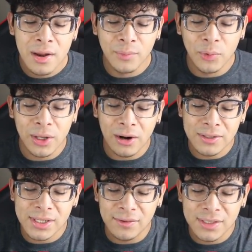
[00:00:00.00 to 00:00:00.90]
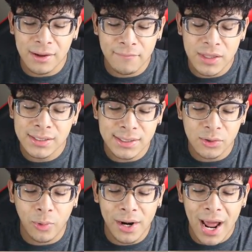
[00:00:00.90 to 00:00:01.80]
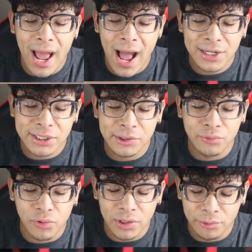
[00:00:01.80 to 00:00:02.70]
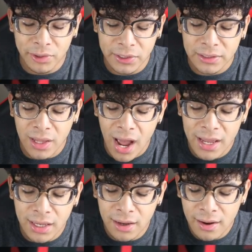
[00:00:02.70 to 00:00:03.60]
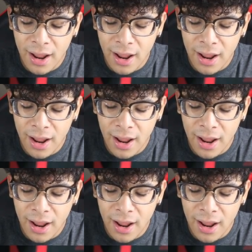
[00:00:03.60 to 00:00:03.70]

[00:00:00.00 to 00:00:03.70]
But we got ourselves the, this is the one I actually really, really like,